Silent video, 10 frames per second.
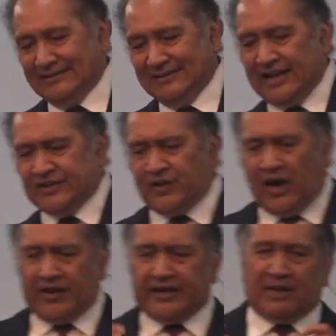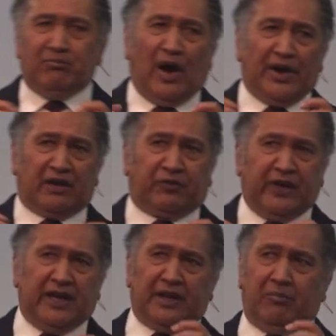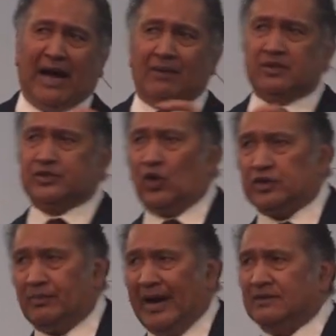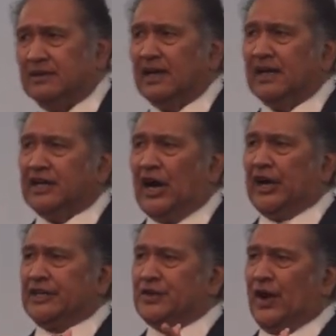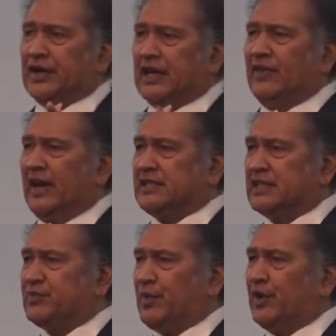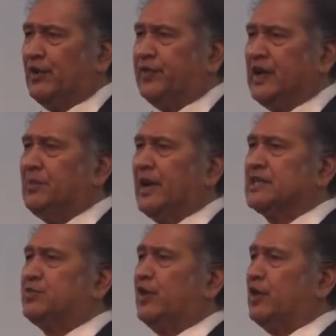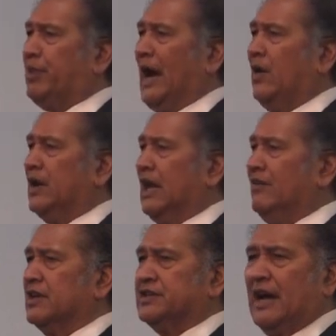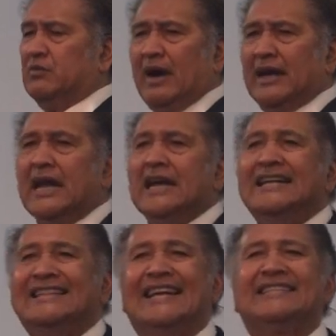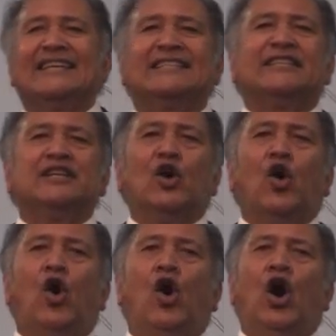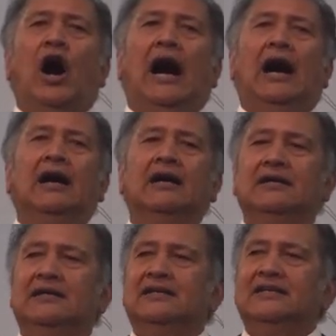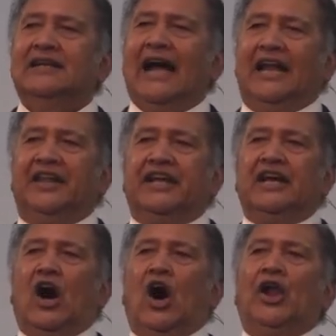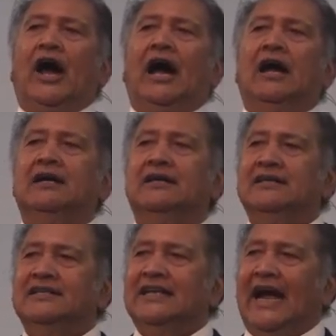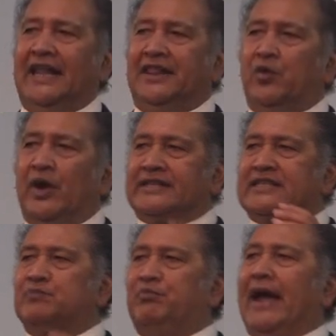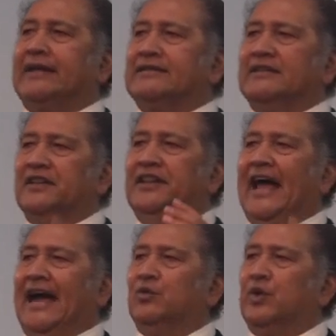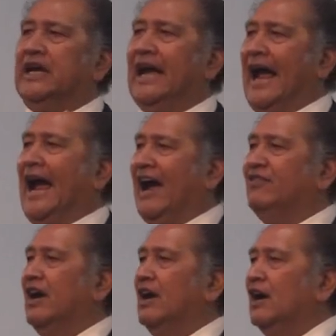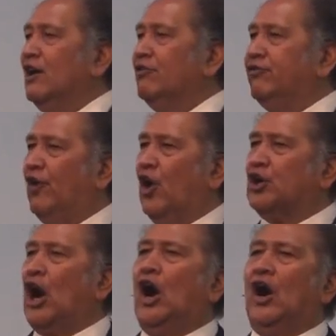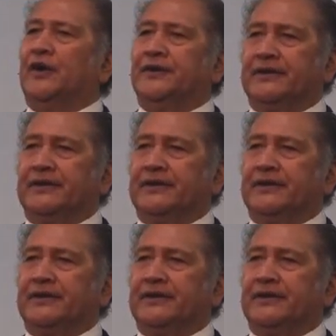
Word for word: That's not the demonic fear the Bible talks about. God has not given us a spirit of fear, but a spirit of power and love and a sound mind. This is the awe and the honor and the respect that we have for God.